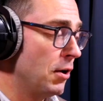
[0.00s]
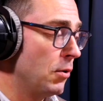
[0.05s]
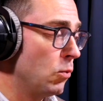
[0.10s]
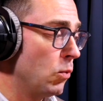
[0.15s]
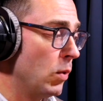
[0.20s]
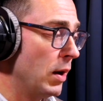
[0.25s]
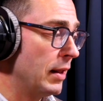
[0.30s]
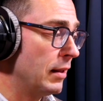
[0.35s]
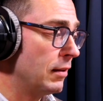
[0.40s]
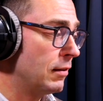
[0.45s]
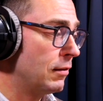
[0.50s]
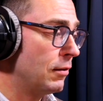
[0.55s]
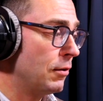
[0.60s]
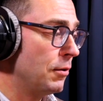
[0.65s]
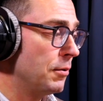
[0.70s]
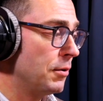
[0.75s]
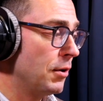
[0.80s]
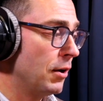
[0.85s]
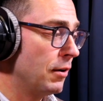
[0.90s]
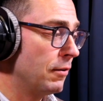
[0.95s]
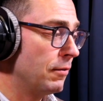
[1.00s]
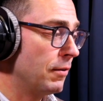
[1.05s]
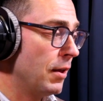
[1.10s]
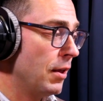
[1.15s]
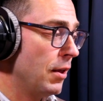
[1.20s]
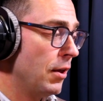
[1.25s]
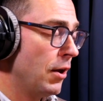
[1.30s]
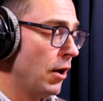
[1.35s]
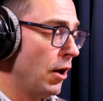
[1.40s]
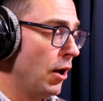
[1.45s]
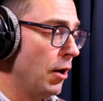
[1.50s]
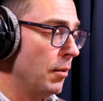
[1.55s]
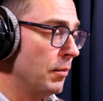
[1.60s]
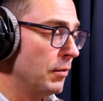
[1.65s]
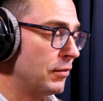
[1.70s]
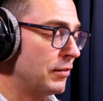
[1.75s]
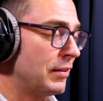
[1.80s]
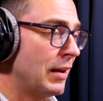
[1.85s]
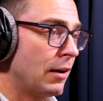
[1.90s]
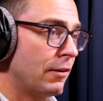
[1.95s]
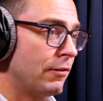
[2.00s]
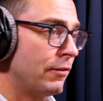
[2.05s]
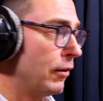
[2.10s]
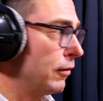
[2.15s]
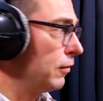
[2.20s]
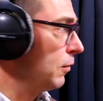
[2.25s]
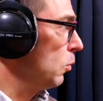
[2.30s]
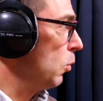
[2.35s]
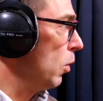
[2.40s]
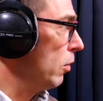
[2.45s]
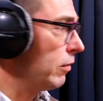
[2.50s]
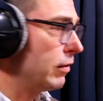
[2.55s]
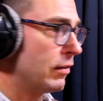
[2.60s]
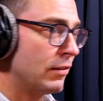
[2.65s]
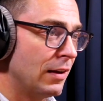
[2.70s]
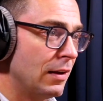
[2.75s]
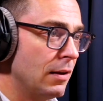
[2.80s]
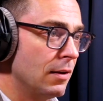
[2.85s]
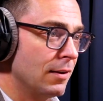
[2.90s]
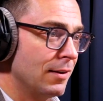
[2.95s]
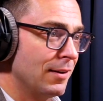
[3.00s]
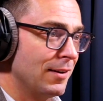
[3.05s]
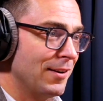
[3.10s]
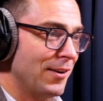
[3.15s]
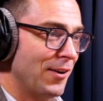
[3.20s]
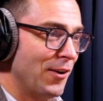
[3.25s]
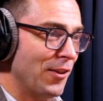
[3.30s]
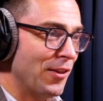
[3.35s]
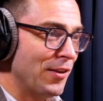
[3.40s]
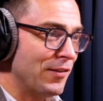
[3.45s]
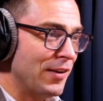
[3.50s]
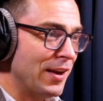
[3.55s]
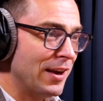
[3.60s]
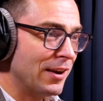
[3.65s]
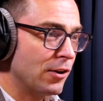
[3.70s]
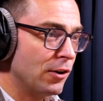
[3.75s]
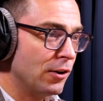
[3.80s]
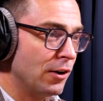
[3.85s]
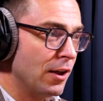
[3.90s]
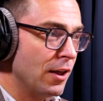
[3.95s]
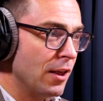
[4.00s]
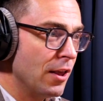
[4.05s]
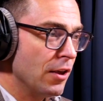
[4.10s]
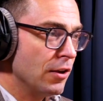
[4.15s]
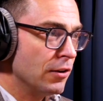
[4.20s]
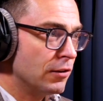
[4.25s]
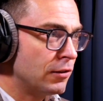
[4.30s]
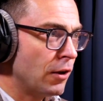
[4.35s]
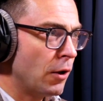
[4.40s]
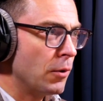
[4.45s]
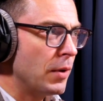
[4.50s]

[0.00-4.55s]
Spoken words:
willing to kind of sacrifice the warranty on the vehicle. So